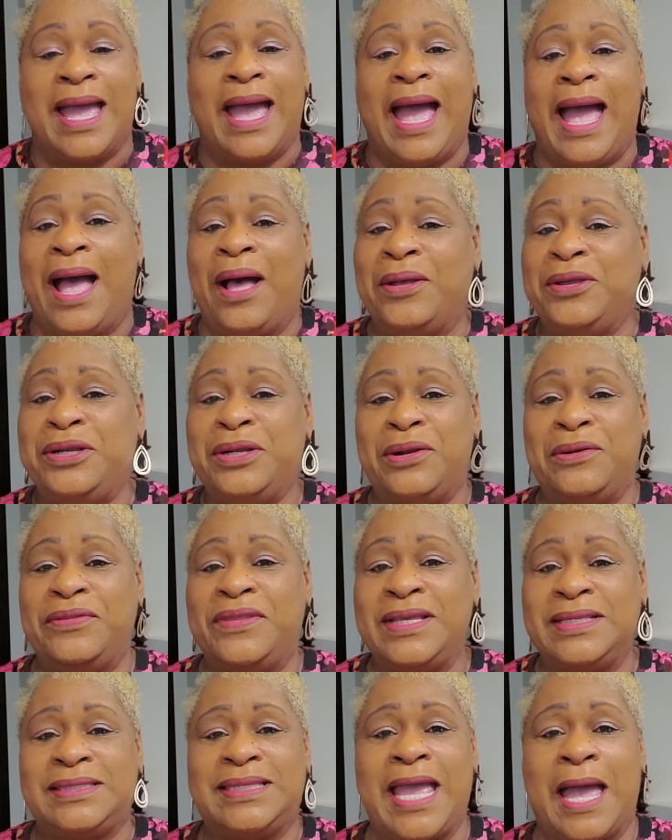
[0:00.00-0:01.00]
How, you know,
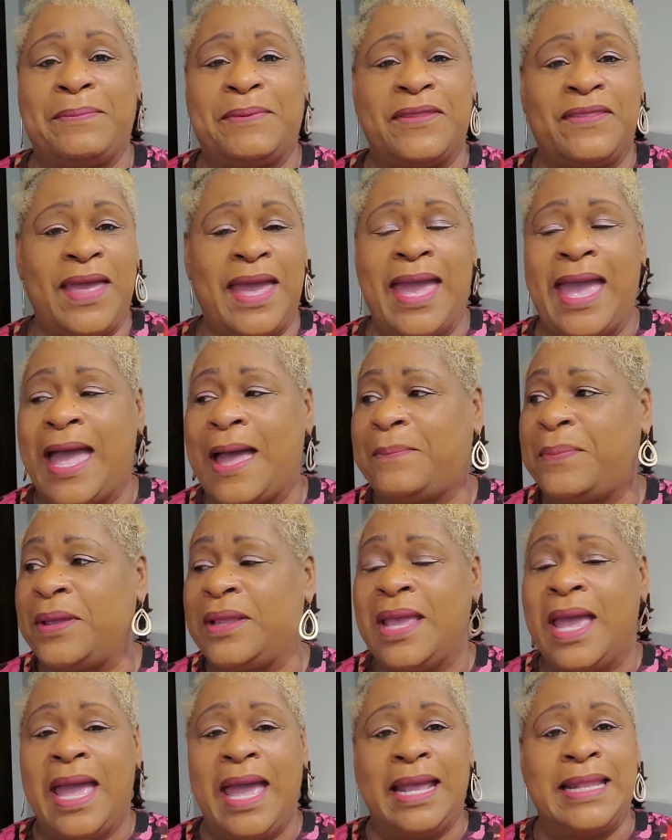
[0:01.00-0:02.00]
this happened, that
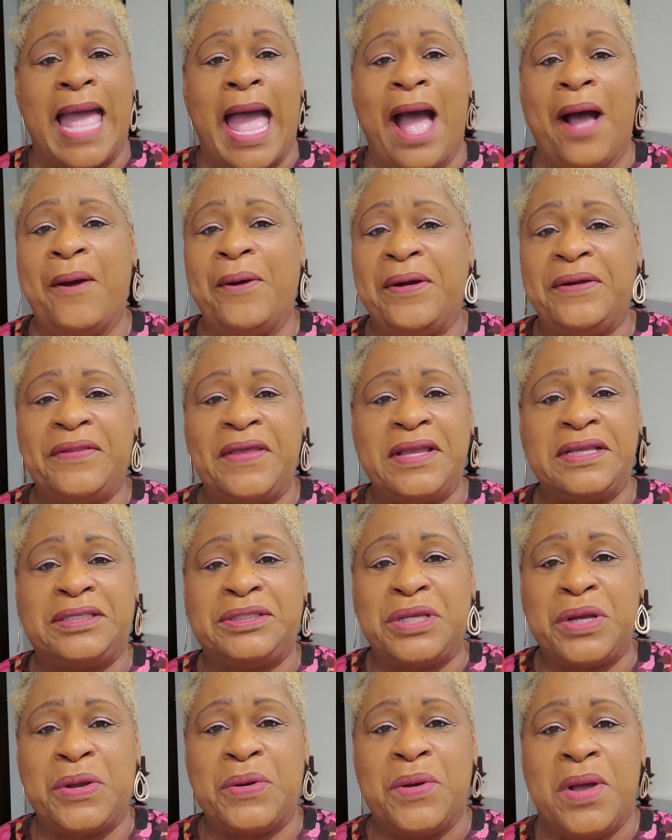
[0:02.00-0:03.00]
happened, and how are they
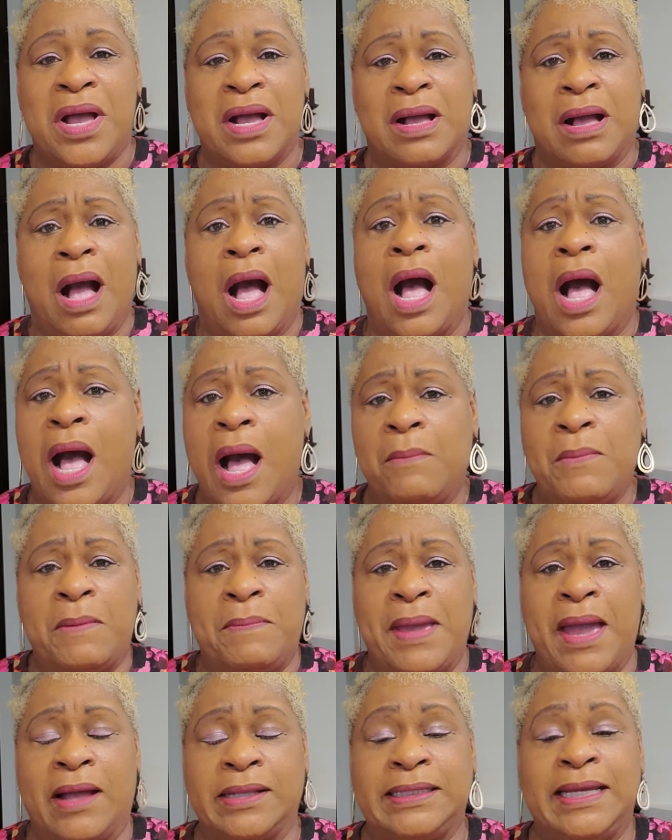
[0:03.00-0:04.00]
so calm
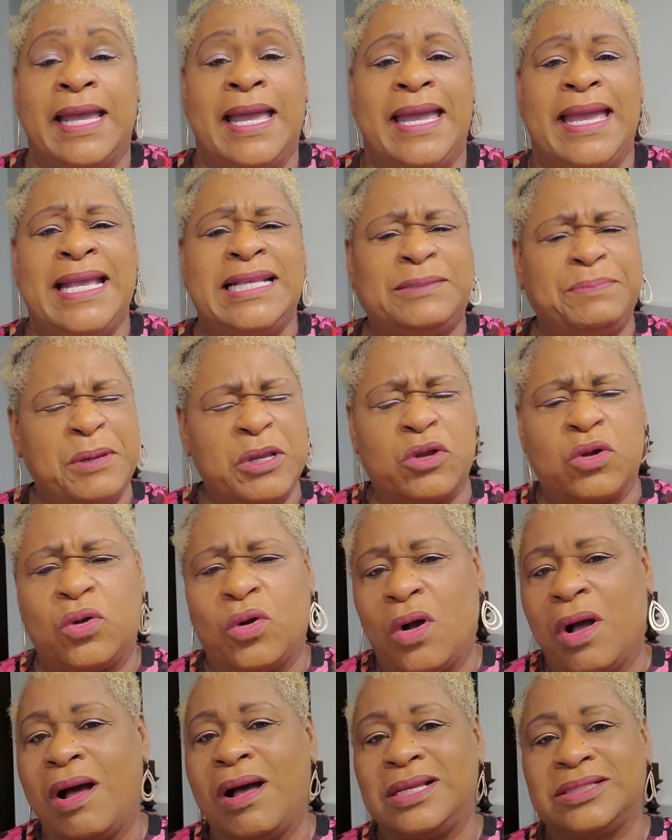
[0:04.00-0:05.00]
about it? It's
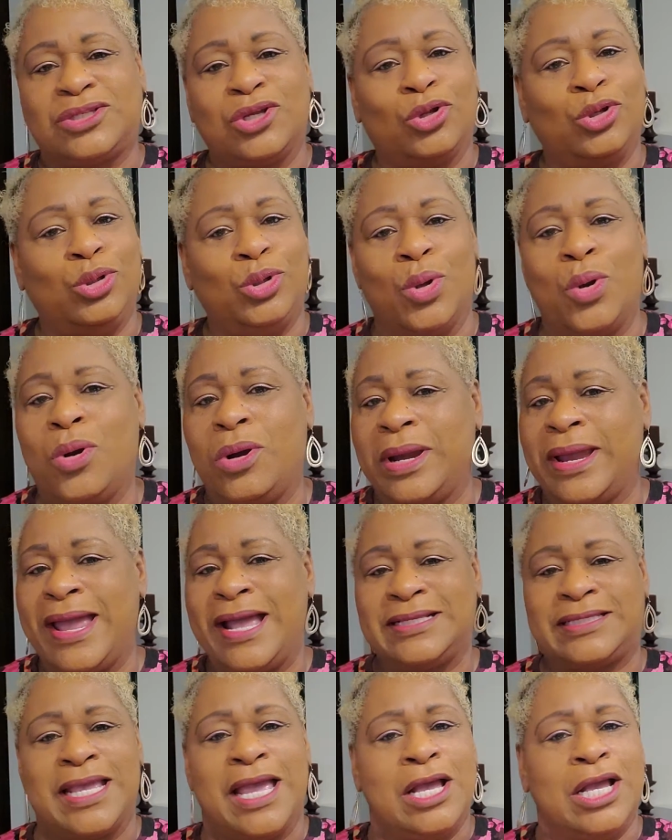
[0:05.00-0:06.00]
because the Lord
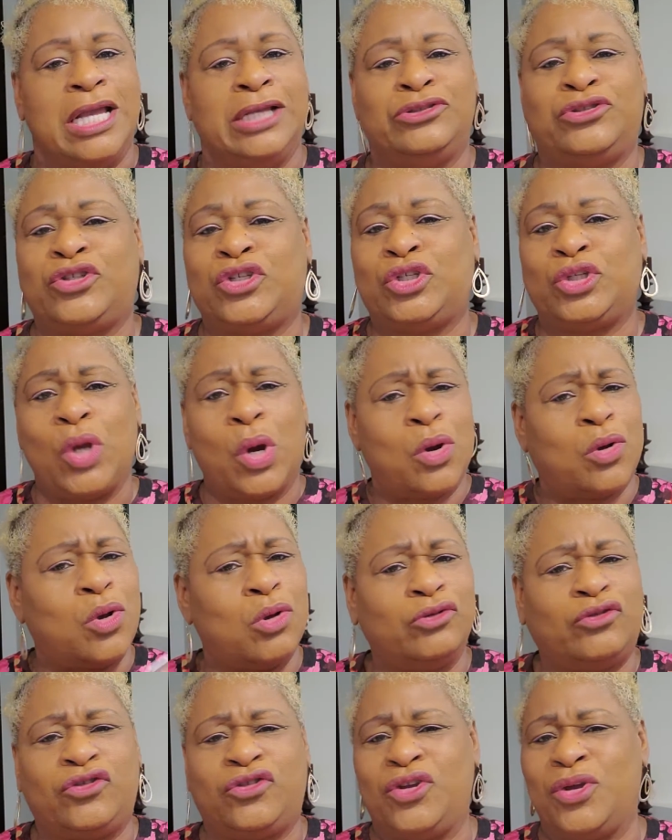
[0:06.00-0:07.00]
has
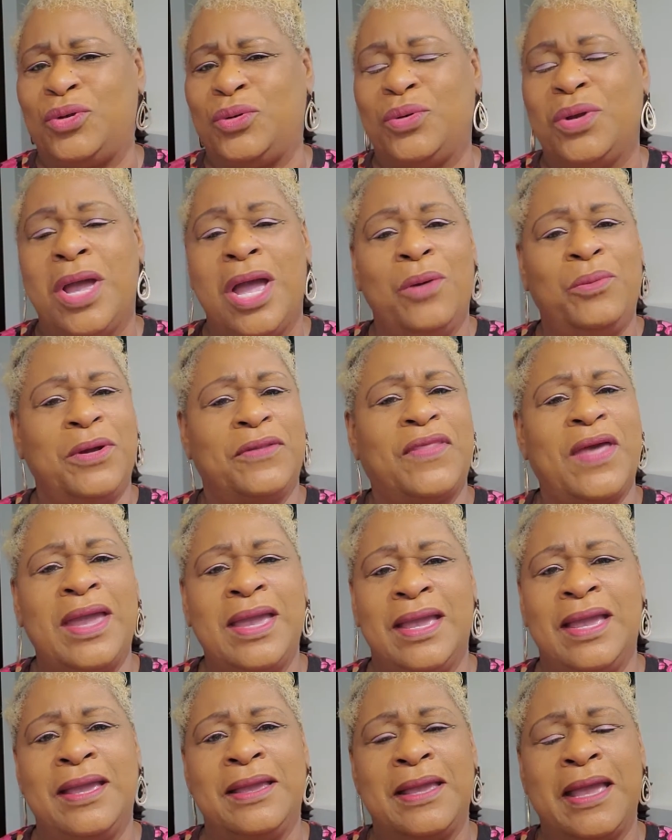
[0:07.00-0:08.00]
encircled you with
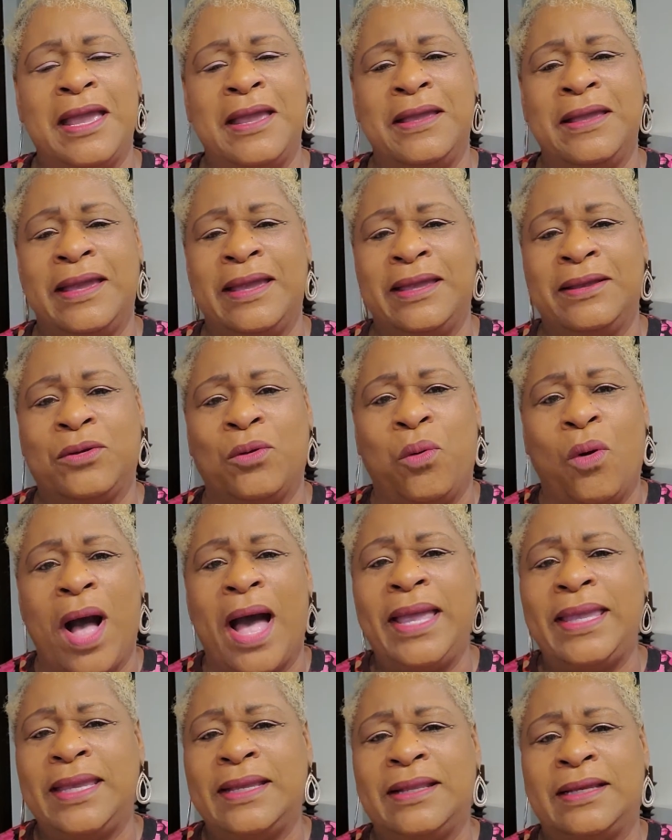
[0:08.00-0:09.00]
a
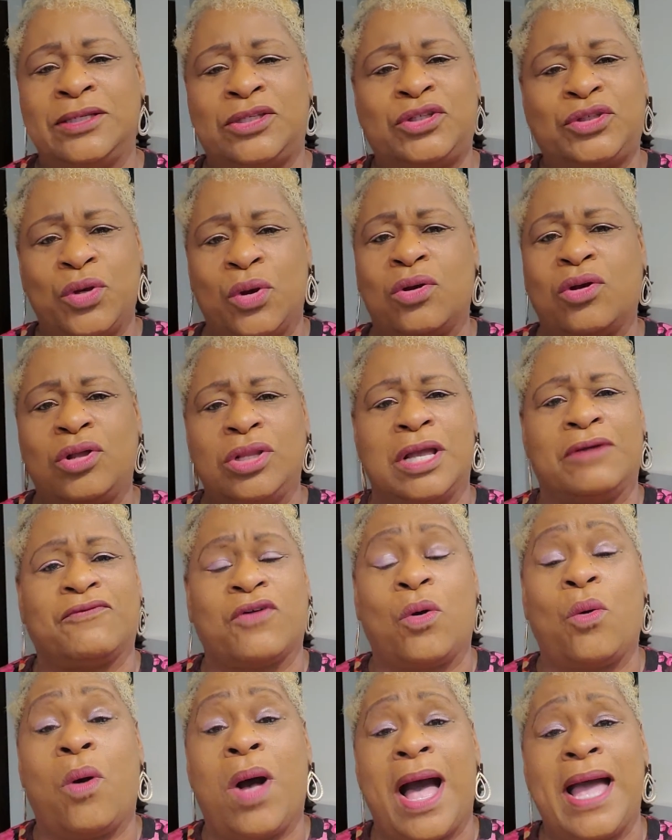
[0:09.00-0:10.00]
circle
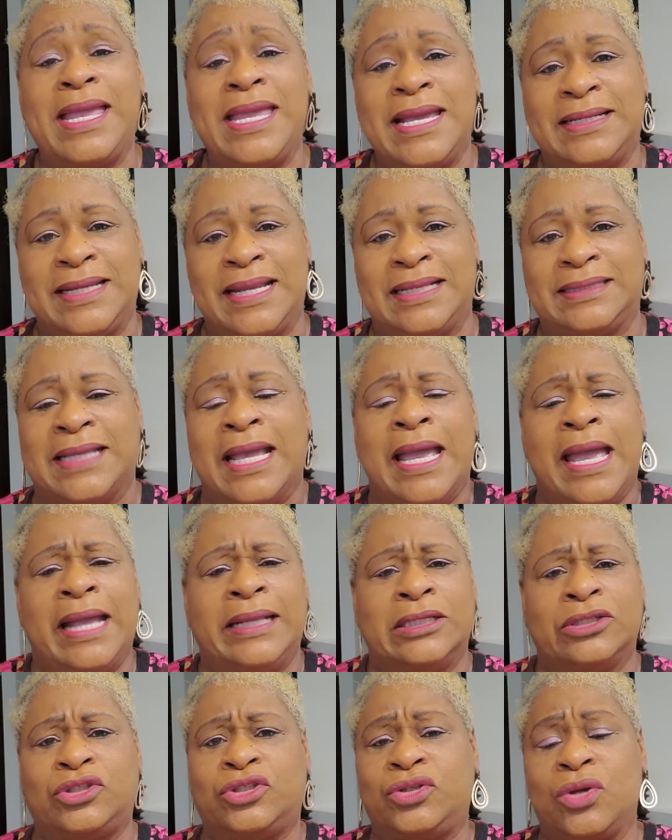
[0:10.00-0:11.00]
of quietness
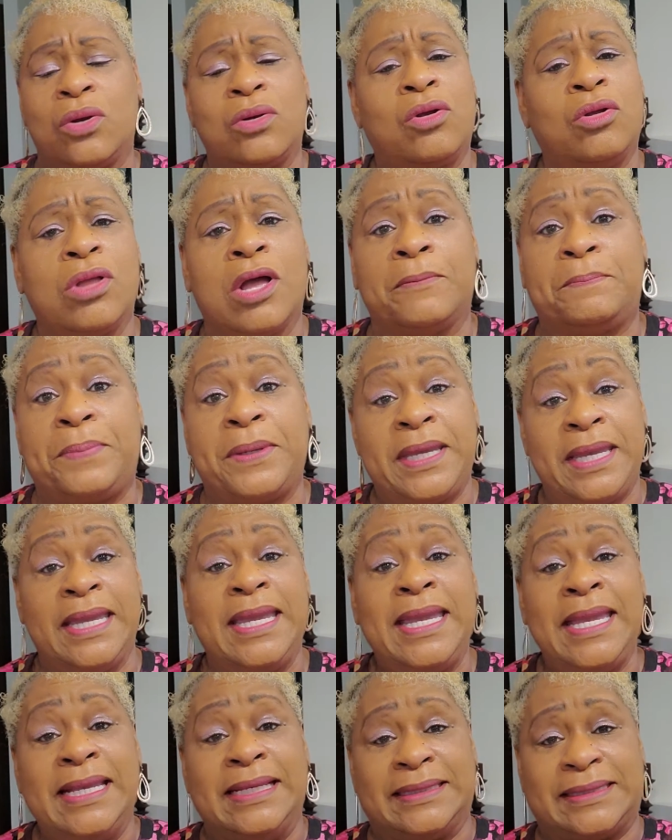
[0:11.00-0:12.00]
and a circle of
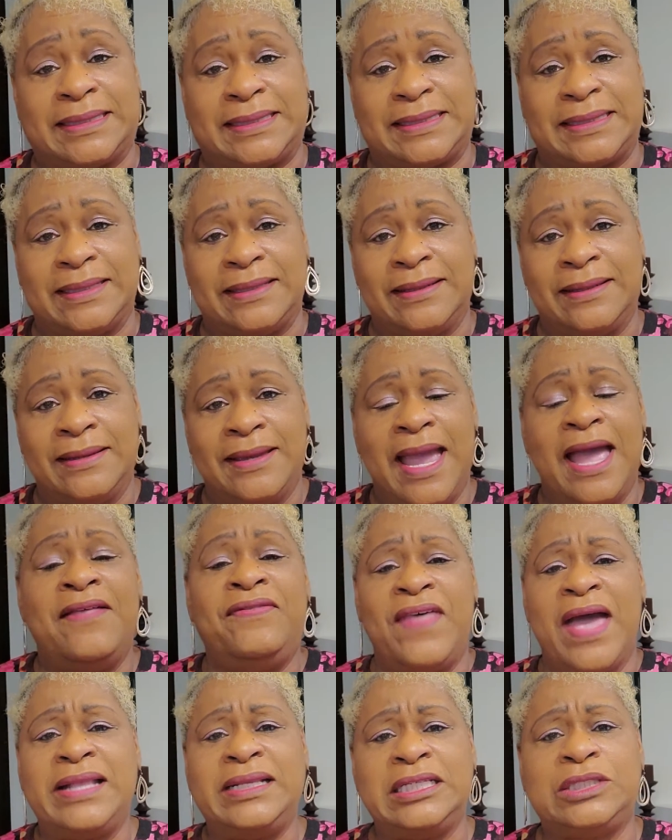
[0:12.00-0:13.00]
peace.
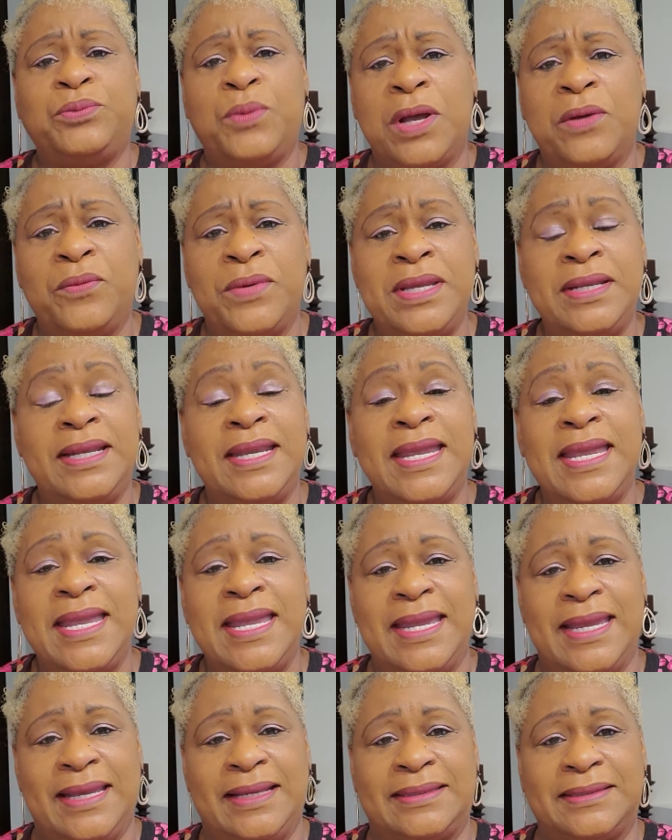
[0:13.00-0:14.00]
And that is what we
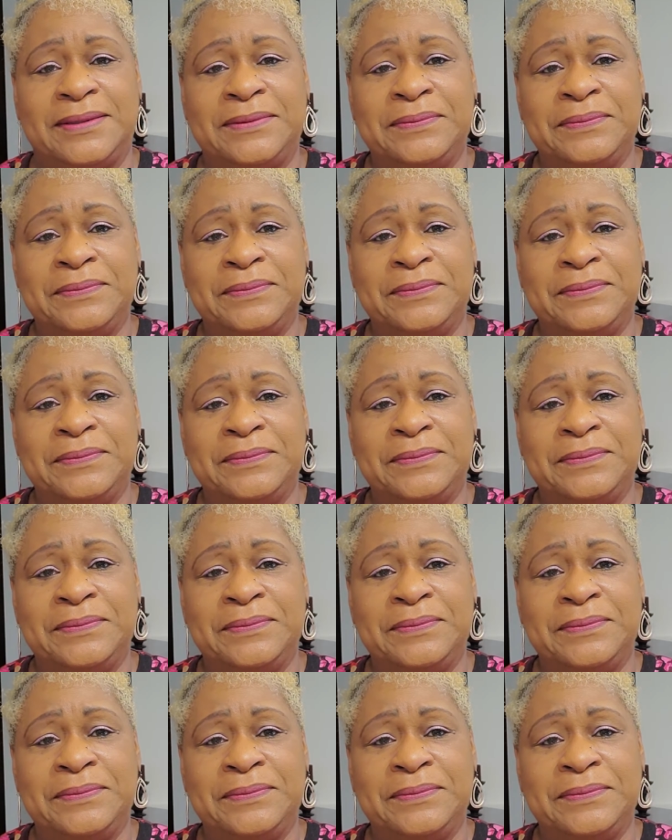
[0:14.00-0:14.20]
need.